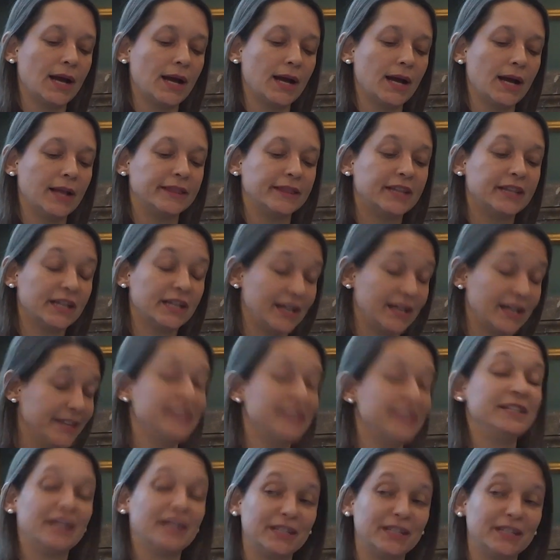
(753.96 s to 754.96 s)
The
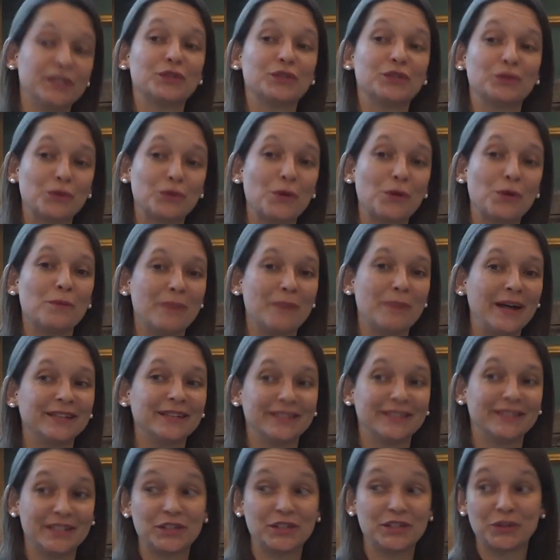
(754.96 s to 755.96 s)
ideal is to combine
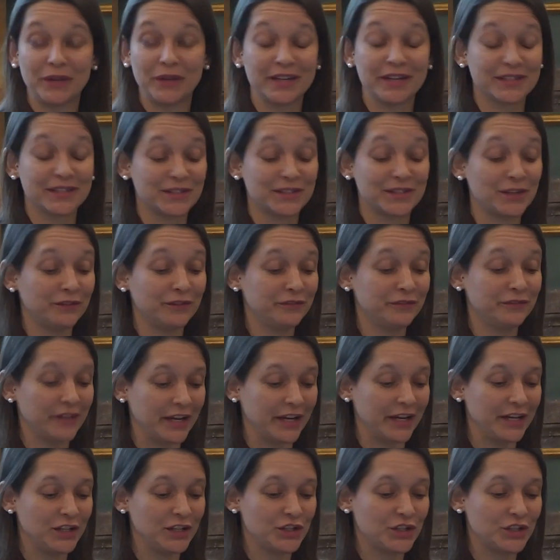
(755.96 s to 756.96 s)
the strengths of
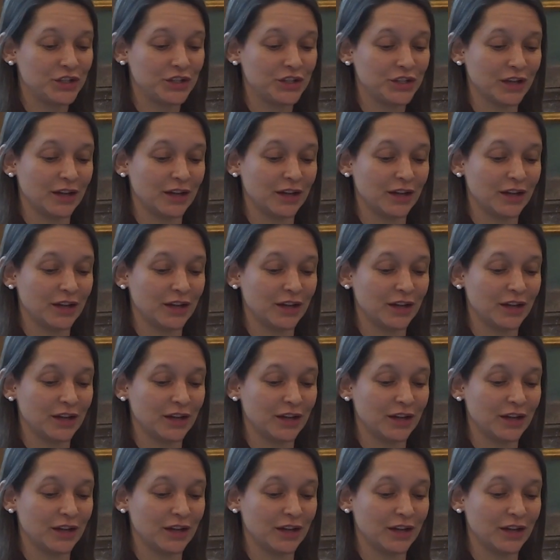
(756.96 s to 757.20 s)
each,